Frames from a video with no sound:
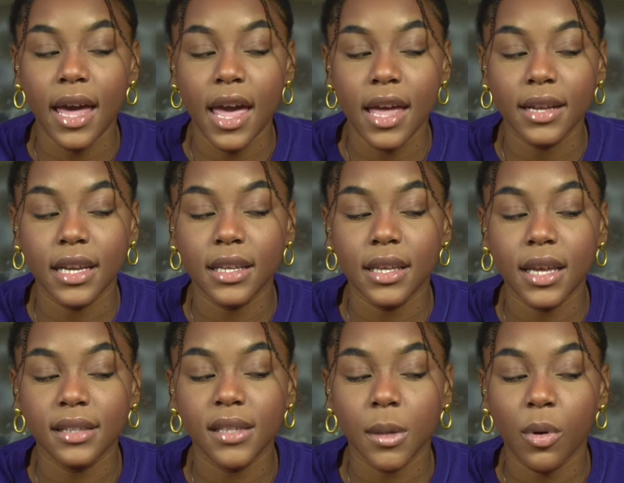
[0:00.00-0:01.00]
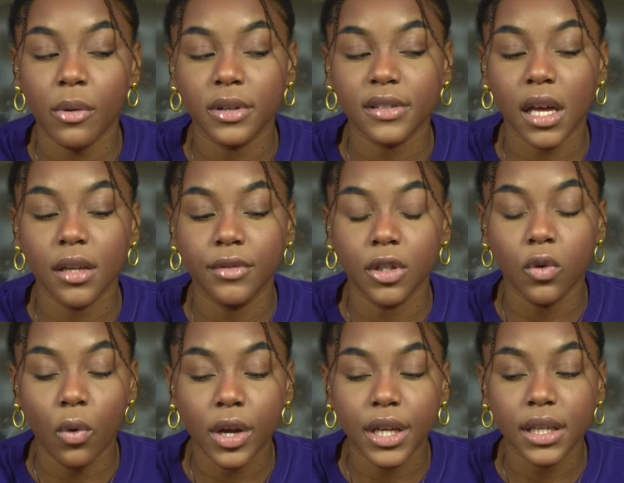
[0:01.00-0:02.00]
and it can get to the point where it's kind of
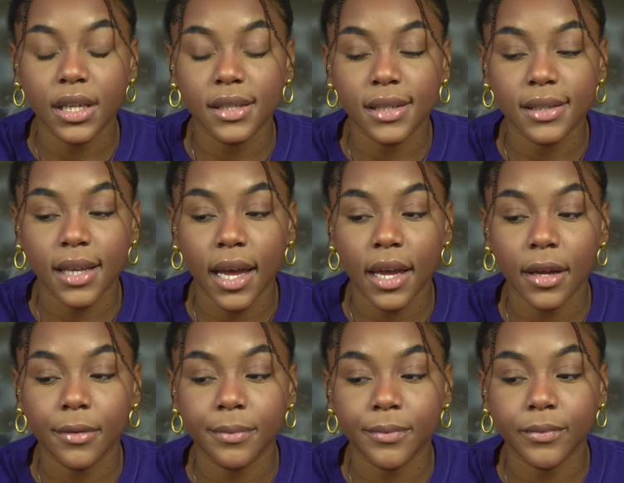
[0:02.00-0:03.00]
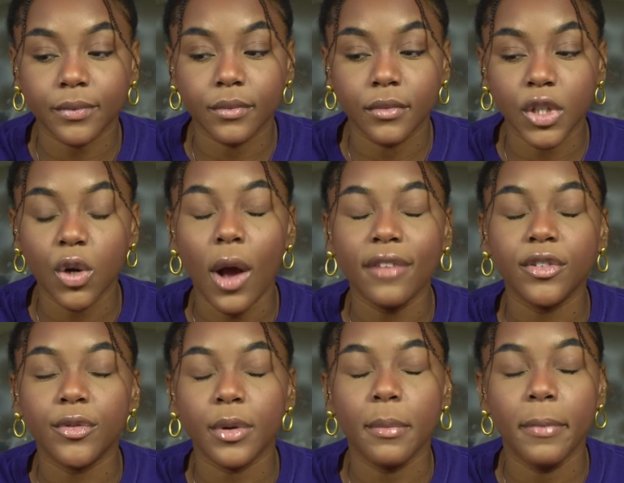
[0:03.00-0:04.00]
annoying, because it's like you don't have
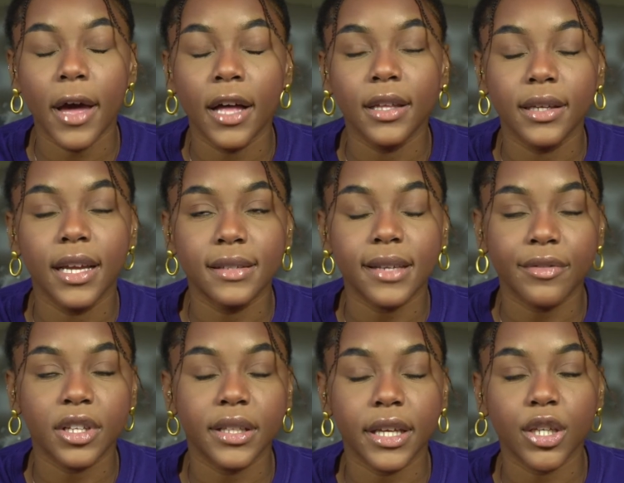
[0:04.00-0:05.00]
to rebel against everything.